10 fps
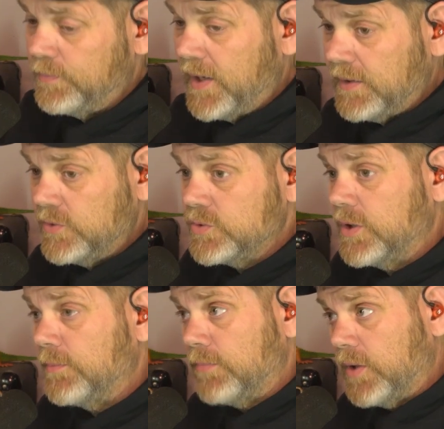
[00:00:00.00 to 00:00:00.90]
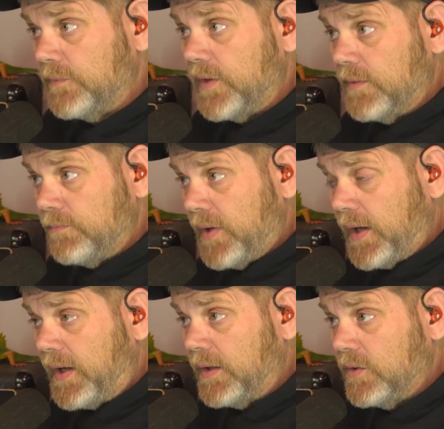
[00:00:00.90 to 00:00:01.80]
So Back to the Strip brought that
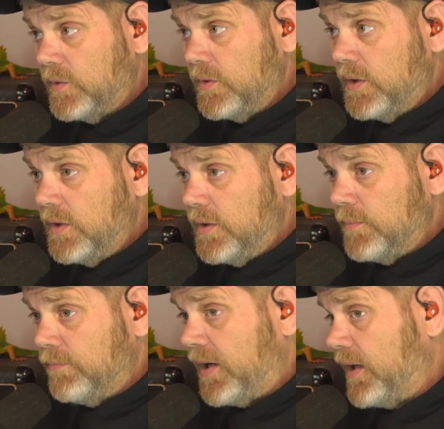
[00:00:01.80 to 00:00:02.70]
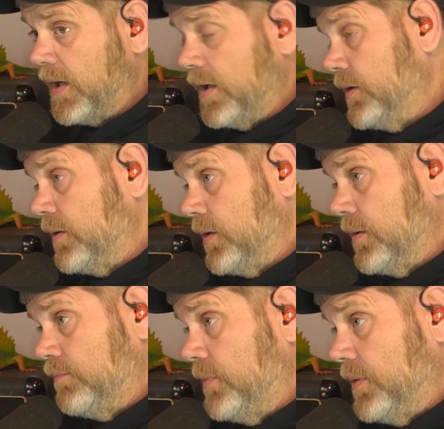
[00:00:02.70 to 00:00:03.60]
back by a
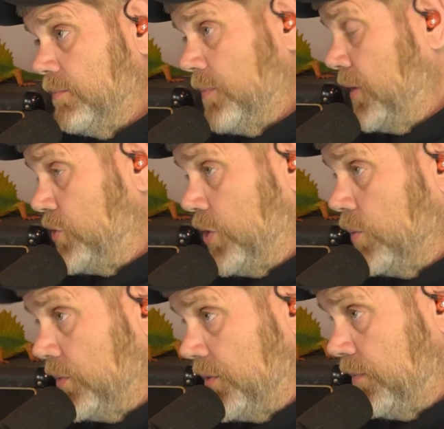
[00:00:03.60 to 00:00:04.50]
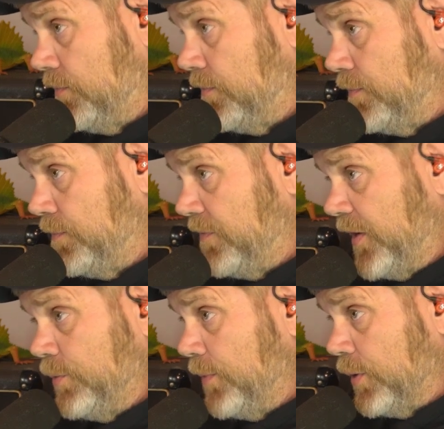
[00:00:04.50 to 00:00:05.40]
joke
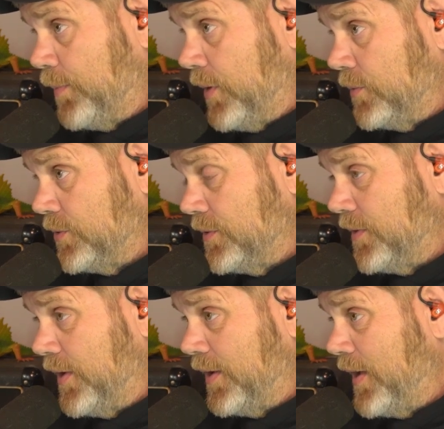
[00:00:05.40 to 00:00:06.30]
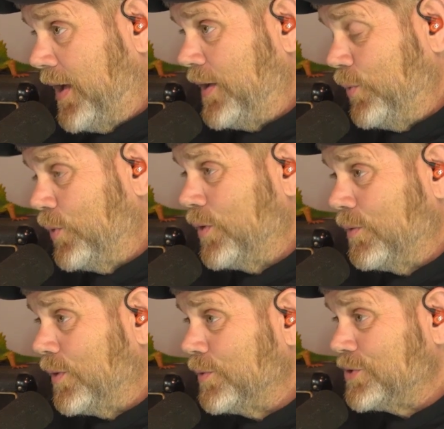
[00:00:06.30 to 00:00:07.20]
Facebook post that, hey, we're
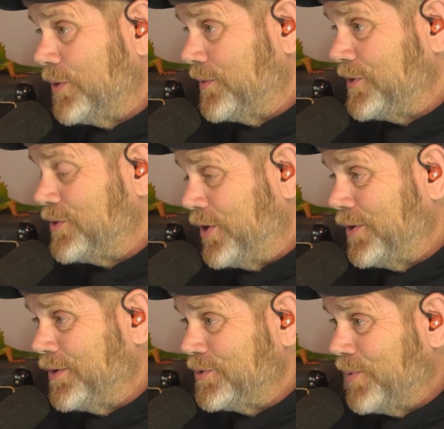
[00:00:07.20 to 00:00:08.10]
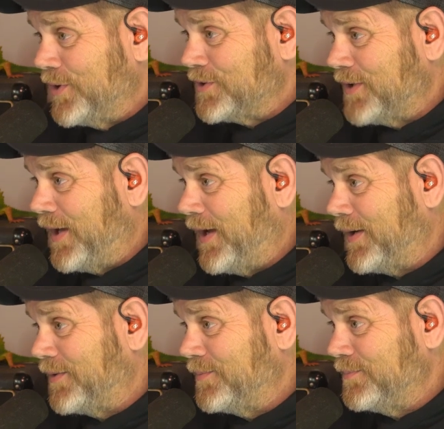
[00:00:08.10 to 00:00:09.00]
going to go show these youngins what it's
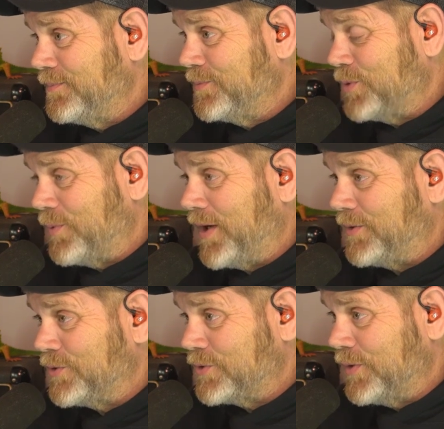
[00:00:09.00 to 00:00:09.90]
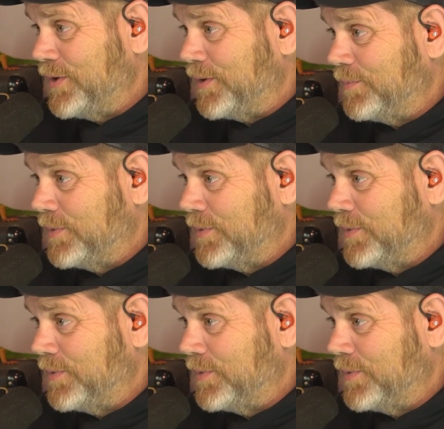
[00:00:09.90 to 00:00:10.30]
like to ride the strip.